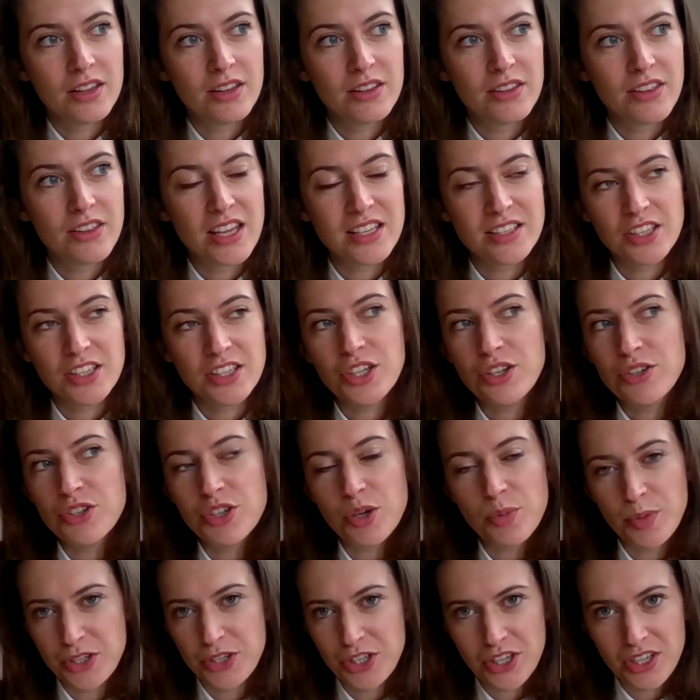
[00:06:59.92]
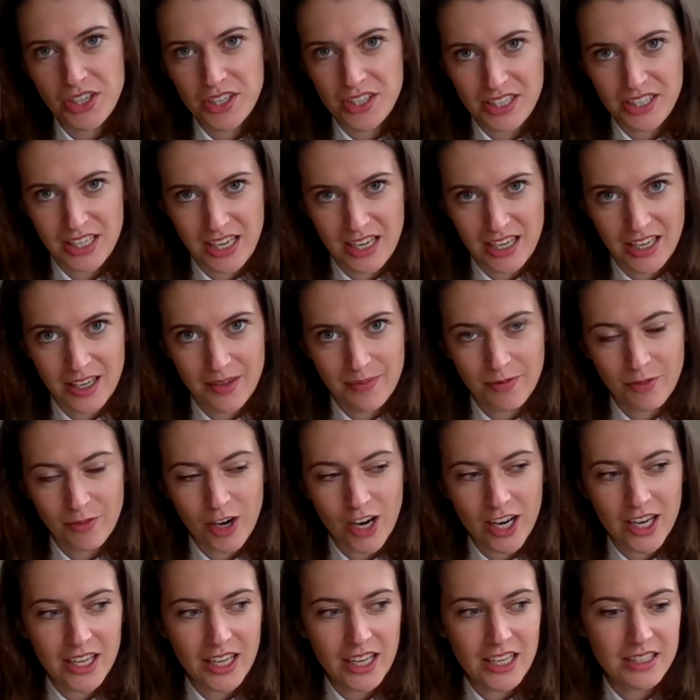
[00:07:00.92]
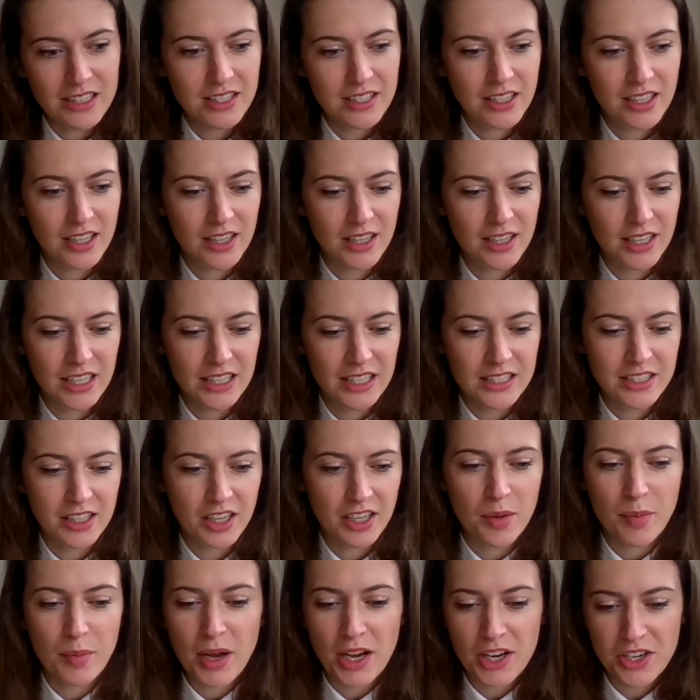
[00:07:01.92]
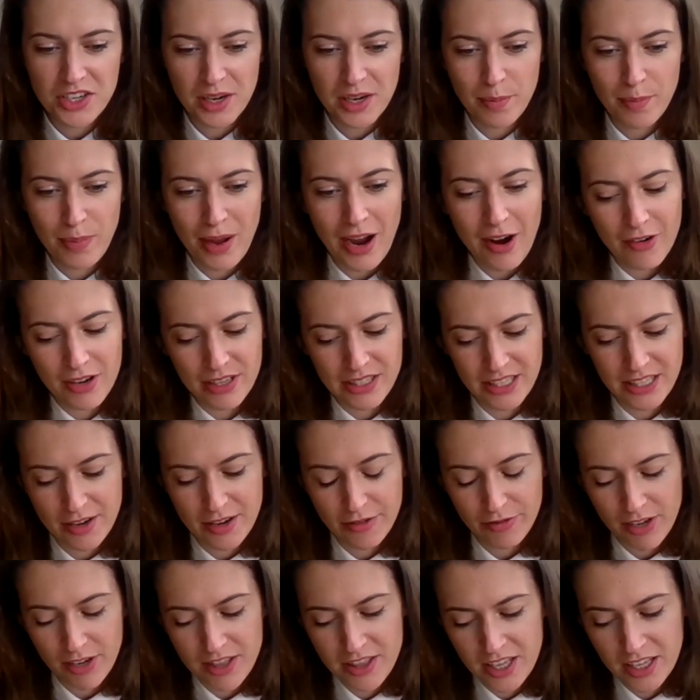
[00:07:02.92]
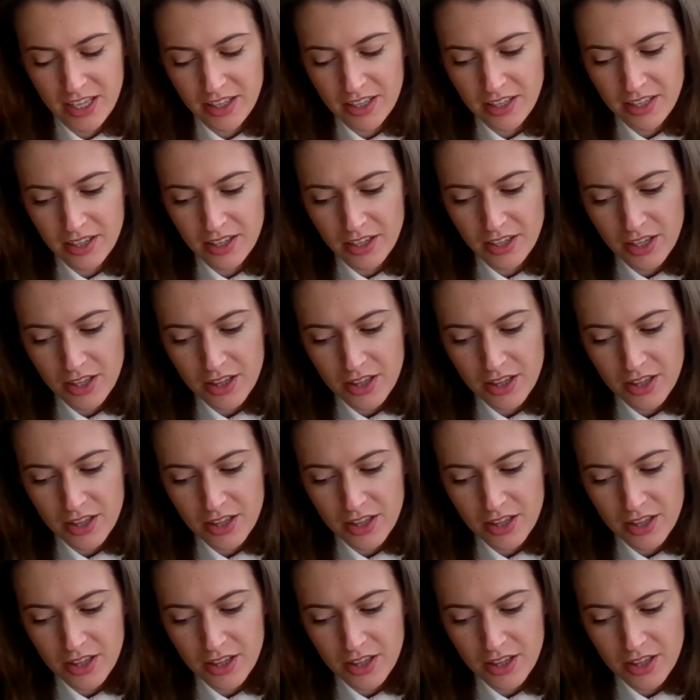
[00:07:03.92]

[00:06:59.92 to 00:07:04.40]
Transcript: there's a huge opportunity in it, right? It's a commercial imperative. I think